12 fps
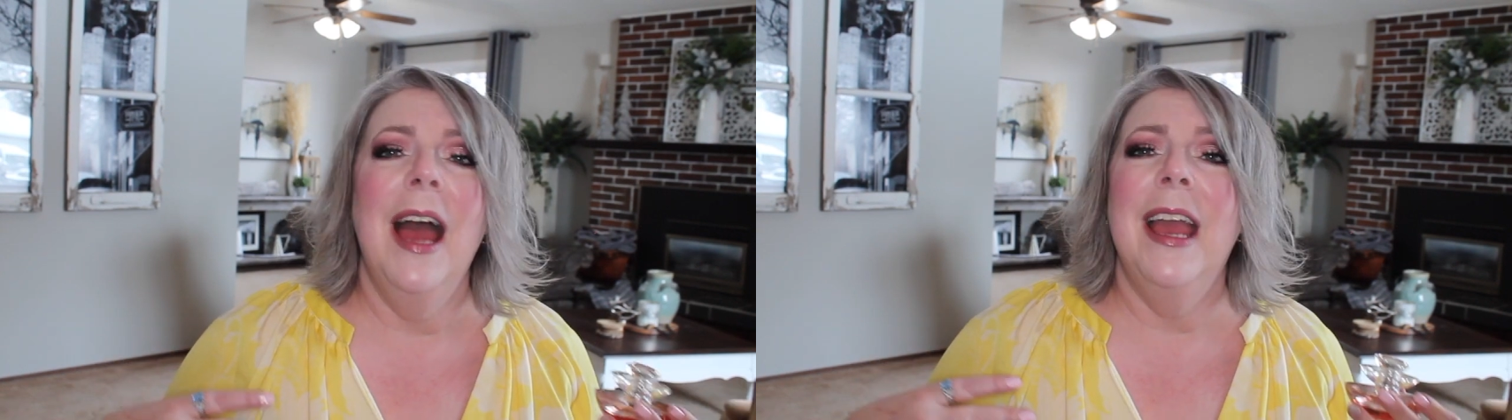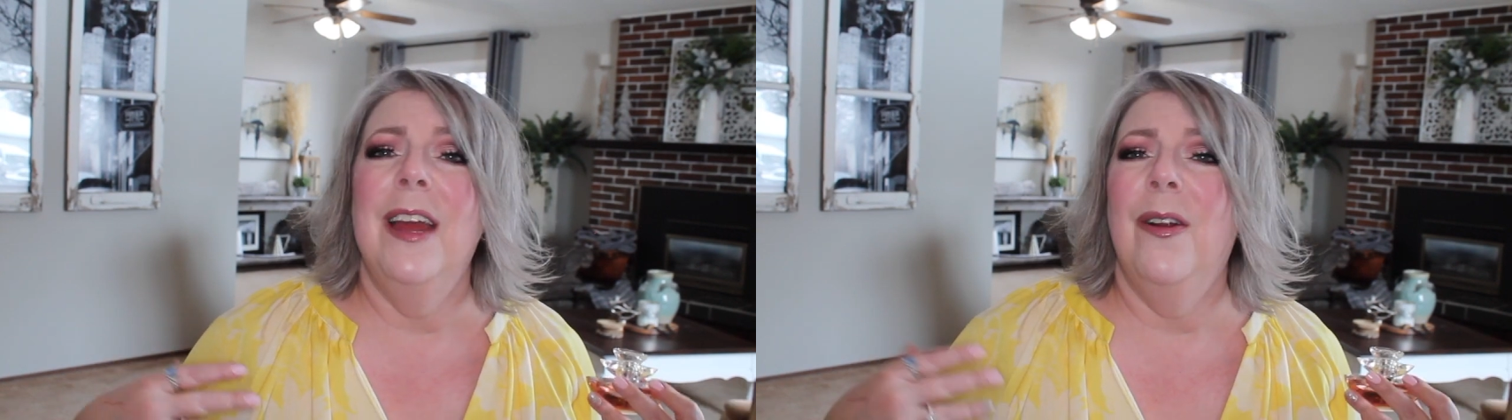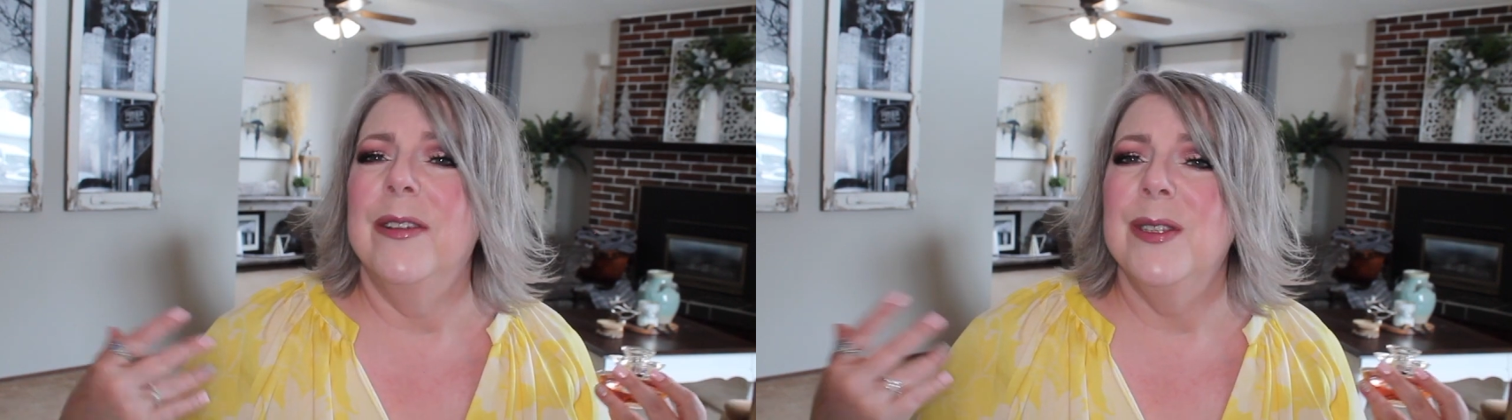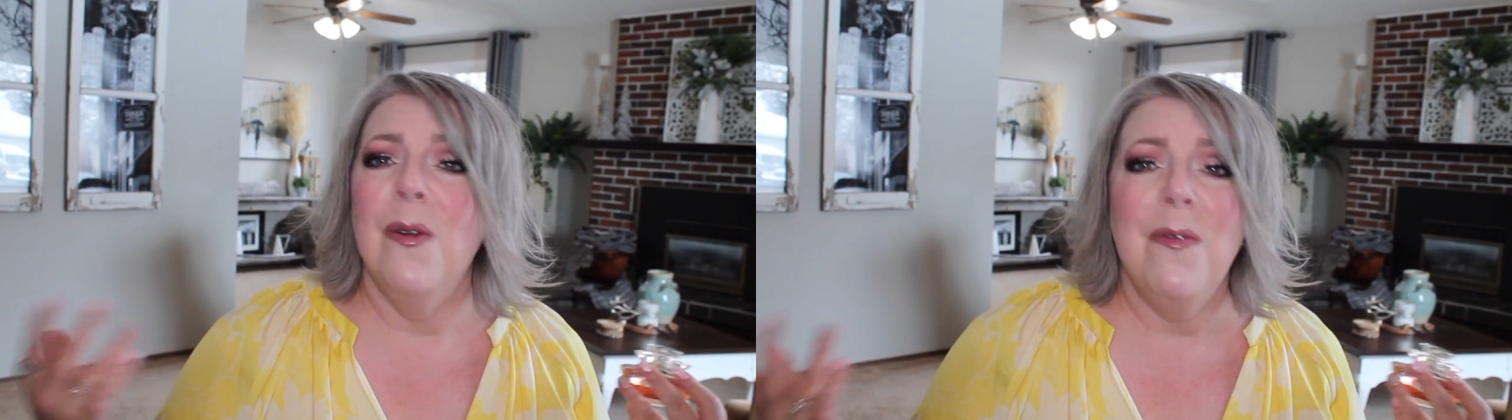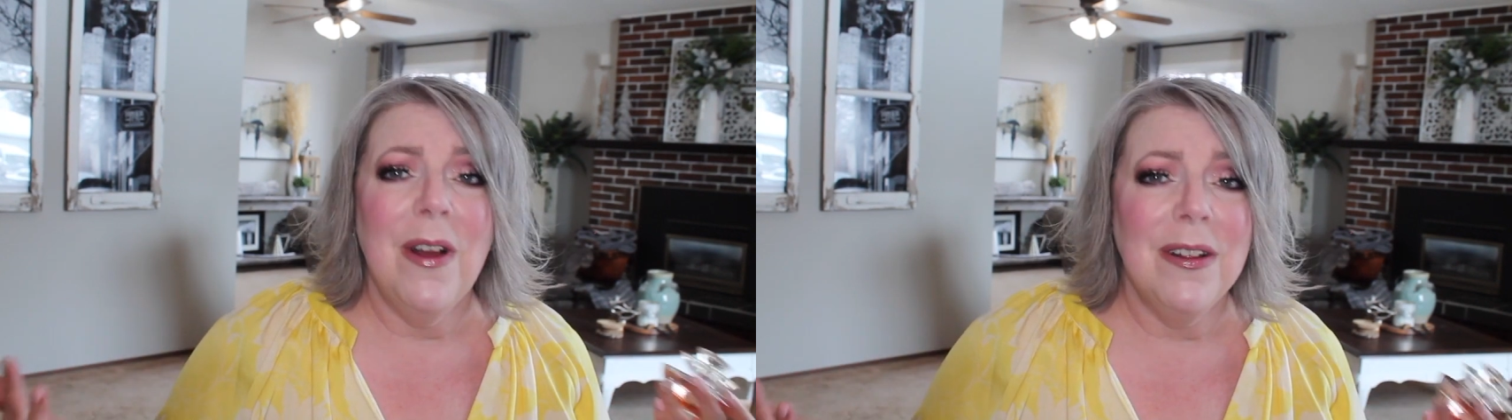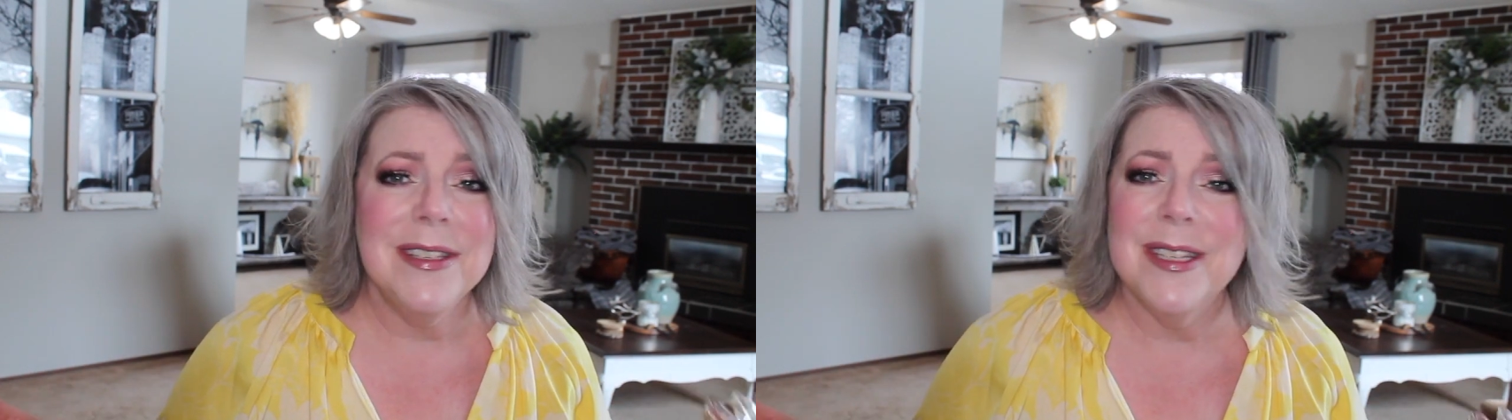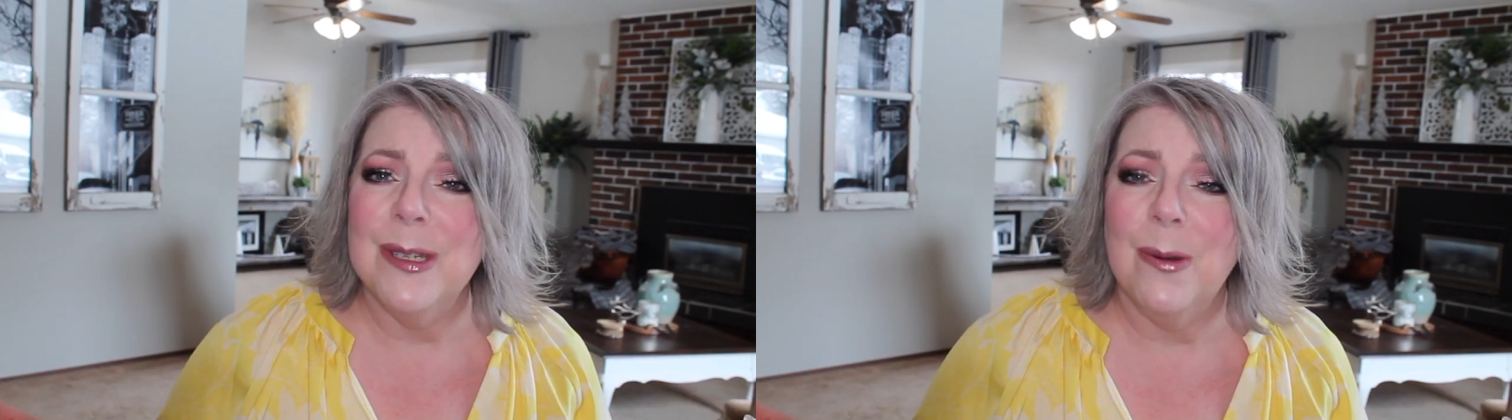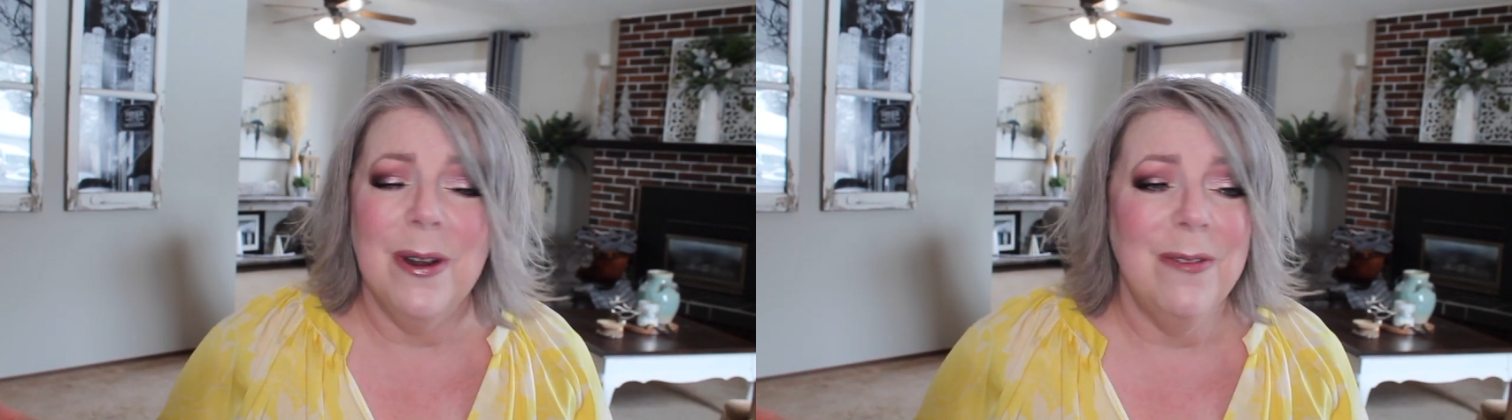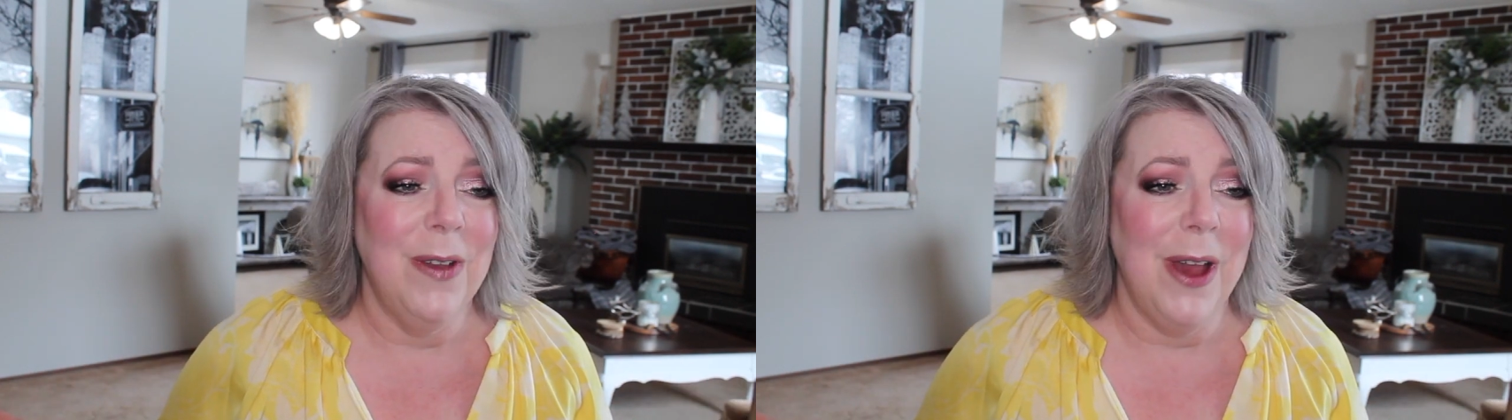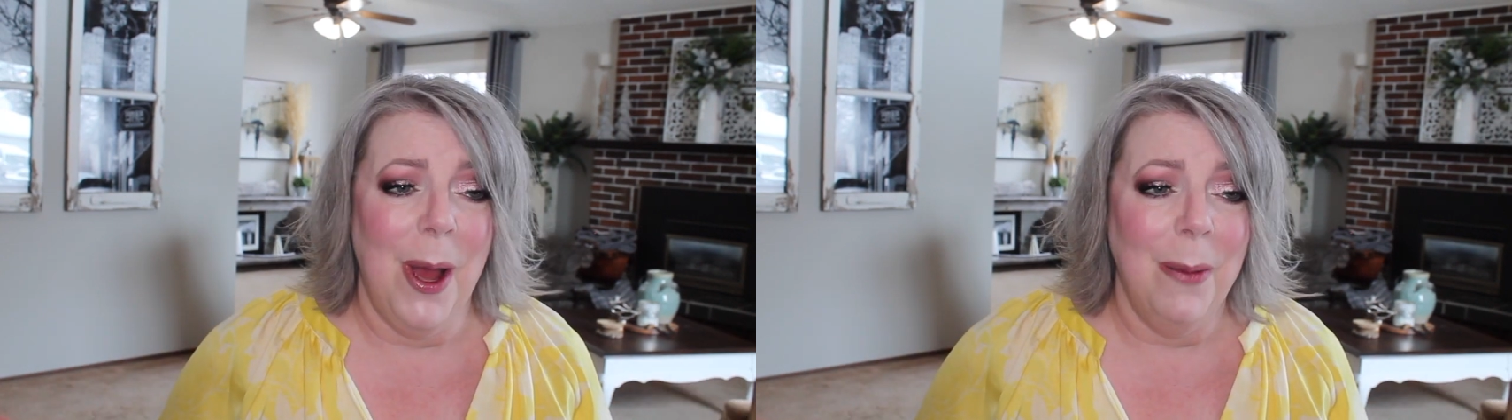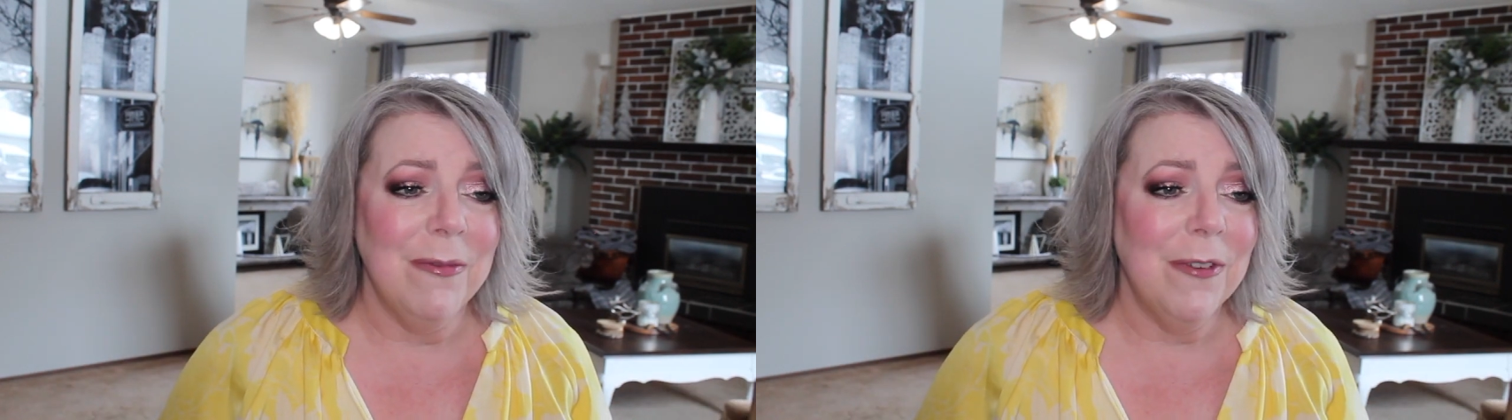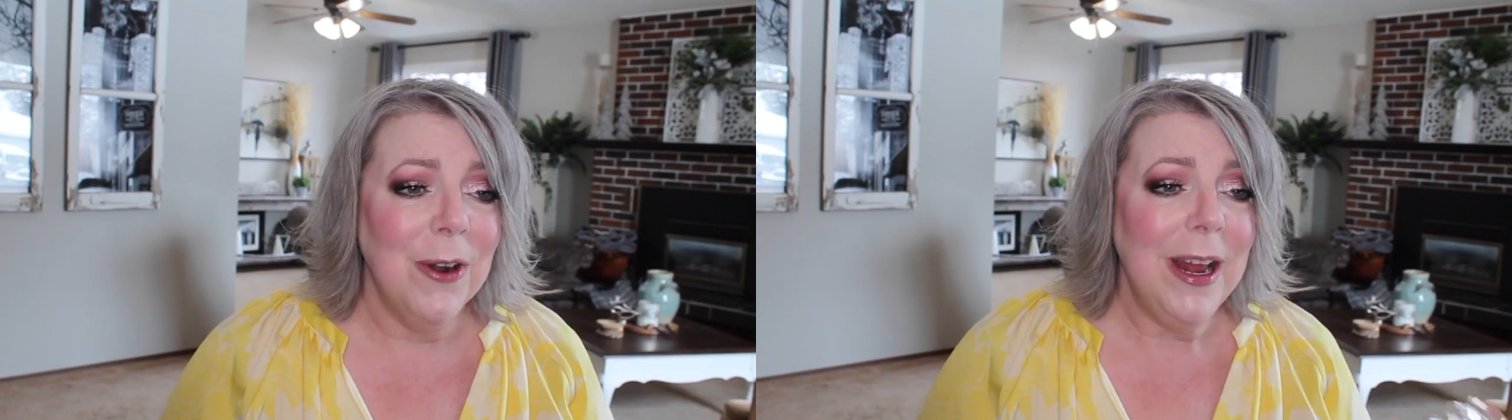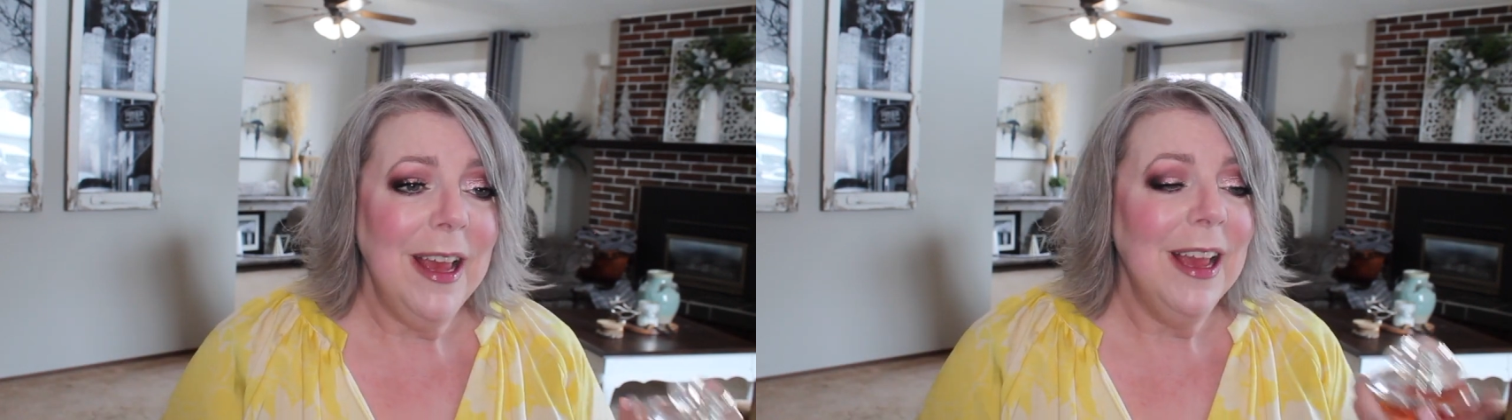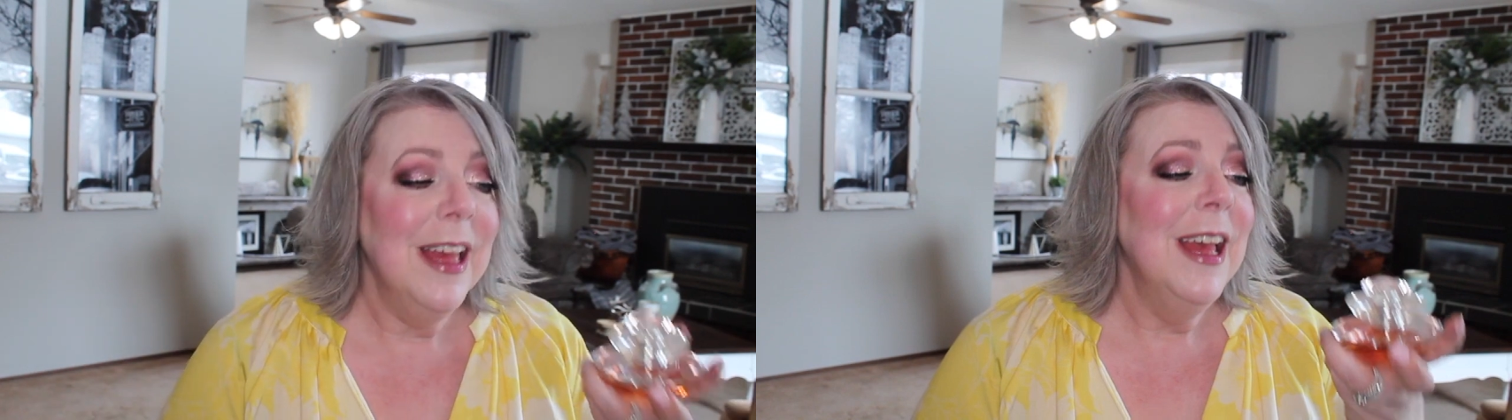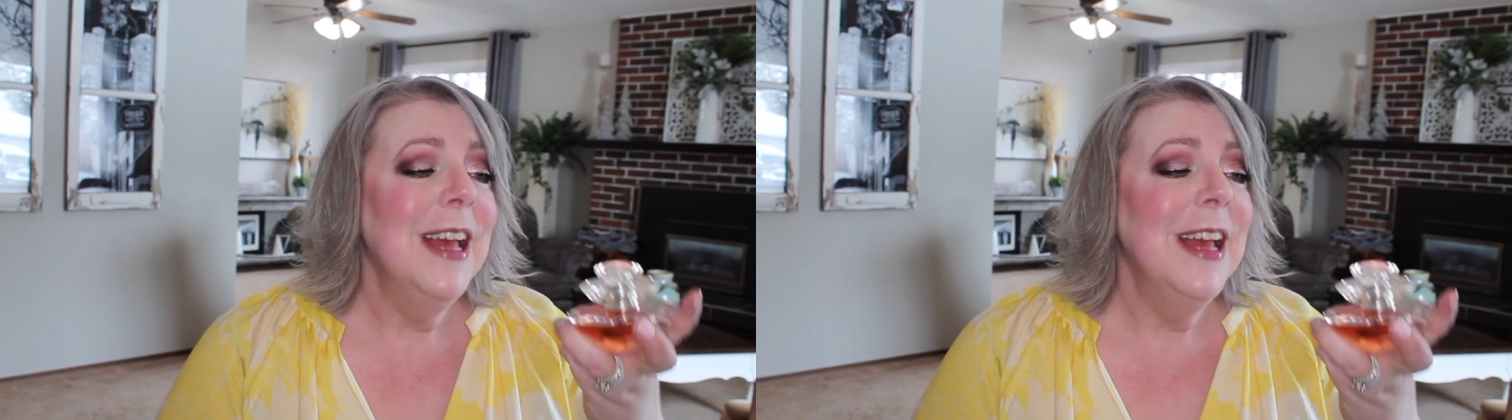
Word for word: It also felt sort of comforting.